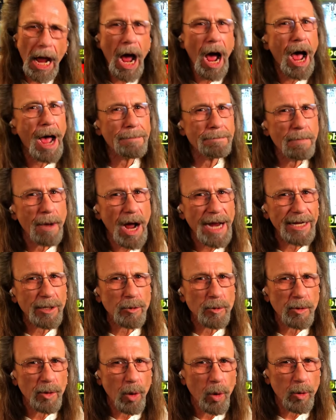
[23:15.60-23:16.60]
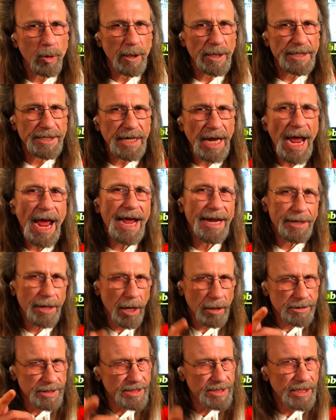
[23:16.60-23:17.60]
I'm Michael Noland, and
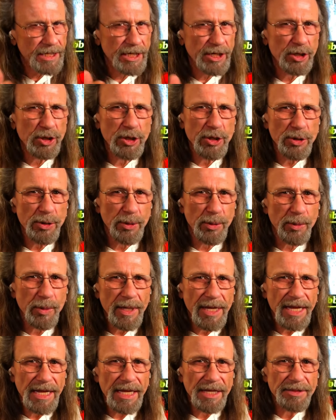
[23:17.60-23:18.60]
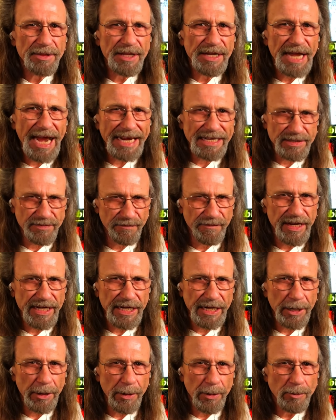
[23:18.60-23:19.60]
I'll see you in the next
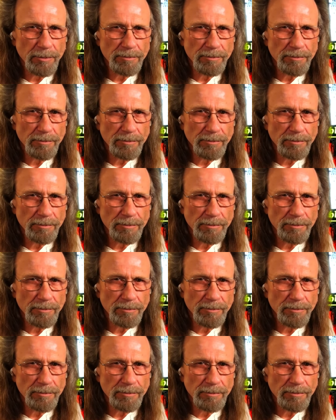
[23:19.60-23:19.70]
video.